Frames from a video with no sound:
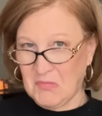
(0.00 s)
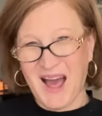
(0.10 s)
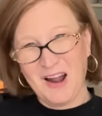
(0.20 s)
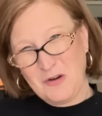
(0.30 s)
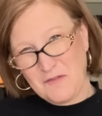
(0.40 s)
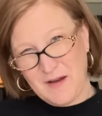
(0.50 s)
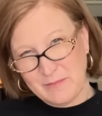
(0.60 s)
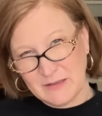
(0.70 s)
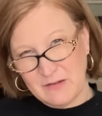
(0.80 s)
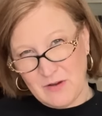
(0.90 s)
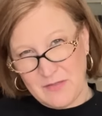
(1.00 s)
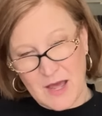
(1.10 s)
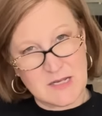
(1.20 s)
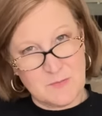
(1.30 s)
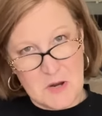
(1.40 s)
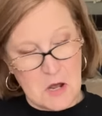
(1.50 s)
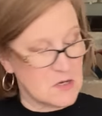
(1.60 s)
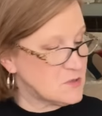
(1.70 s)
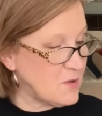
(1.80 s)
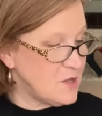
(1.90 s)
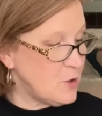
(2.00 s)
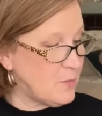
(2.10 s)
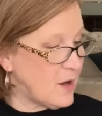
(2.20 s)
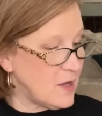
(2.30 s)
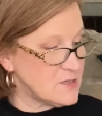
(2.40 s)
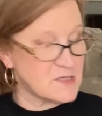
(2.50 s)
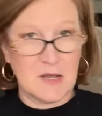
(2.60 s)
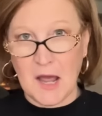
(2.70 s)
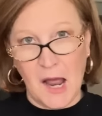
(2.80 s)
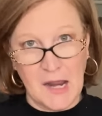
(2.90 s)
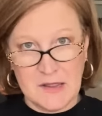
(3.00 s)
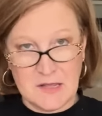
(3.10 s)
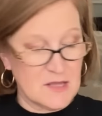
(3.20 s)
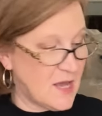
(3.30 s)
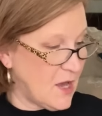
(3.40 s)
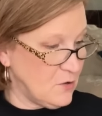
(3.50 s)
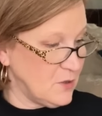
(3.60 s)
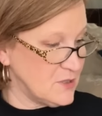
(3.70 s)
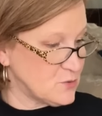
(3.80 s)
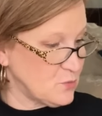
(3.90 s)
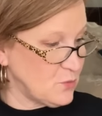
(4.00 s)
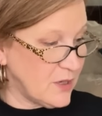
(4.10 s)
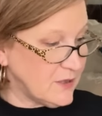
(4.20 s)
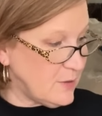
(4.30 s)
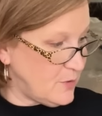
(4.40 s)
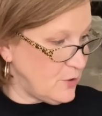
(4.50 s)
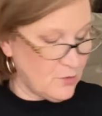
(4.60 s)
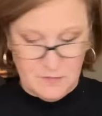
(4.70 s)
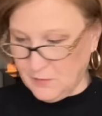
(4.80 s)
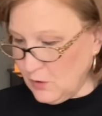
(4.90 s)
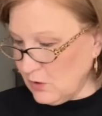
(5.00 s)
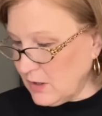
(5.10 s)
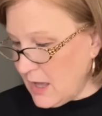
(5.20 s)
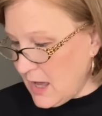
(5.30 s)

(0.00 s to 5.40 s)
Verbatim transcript: I don't know if I believe all that, to be honest with you, but I think the candle is really beautiful.